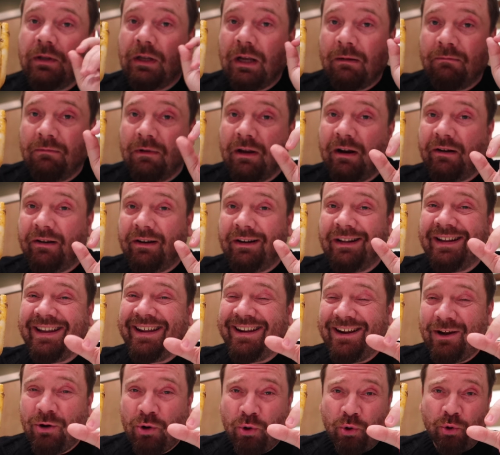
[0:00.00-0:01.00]
I'm learning the
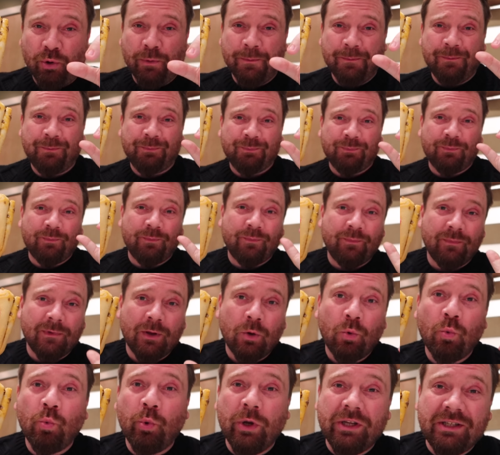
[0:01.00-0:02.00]
lingo.
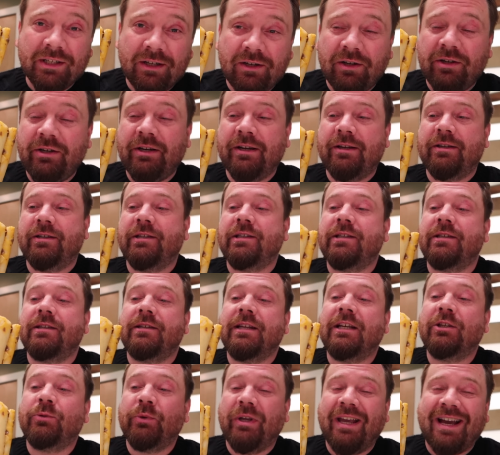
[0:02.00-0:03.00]
Whiz and onions,
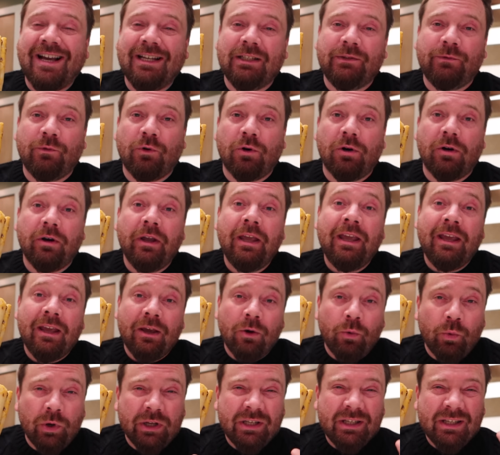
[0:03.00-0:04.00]
that's what you asked for.
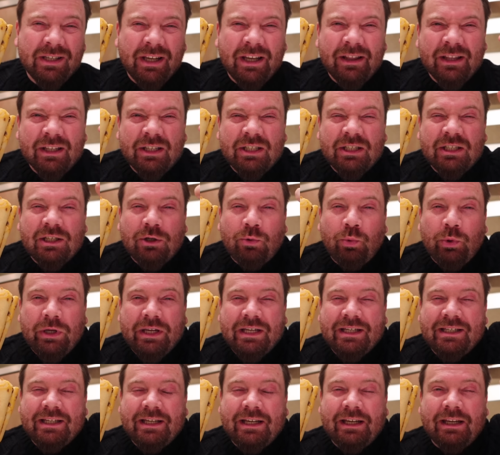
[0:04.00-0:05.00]
Whiz is like the
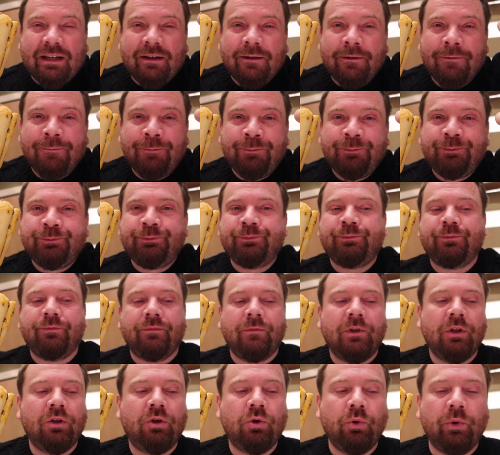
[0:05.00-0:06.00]
squeezy,
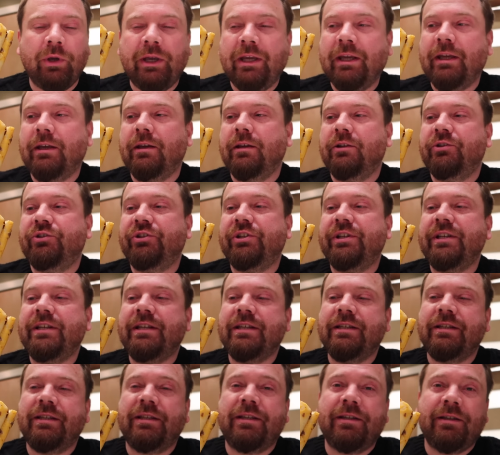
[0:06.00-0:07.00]
gooey
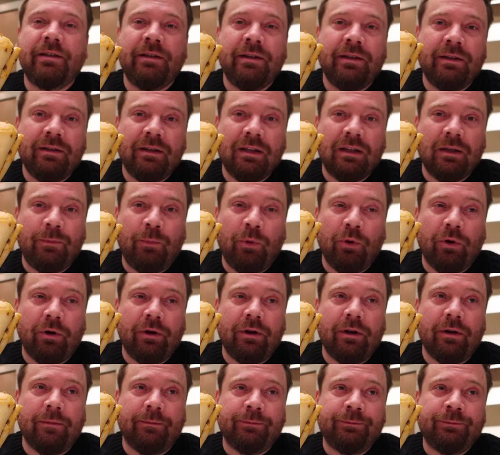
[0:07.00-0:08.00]
cheese that they put
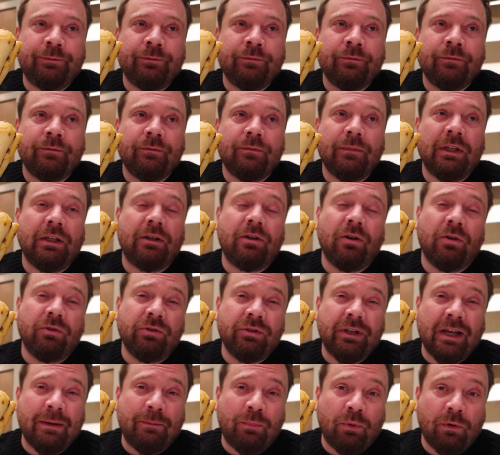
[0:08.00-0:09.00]
on it, but you can
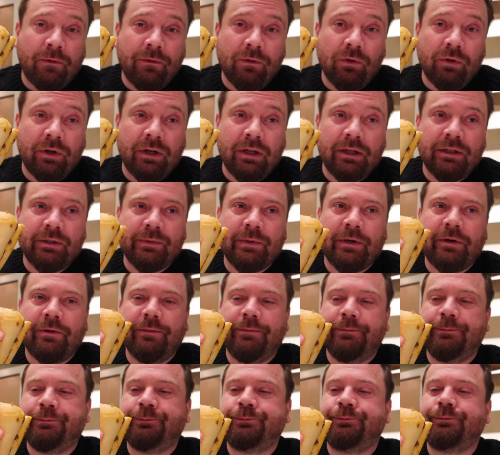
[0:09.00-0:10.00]
also get provolone as well.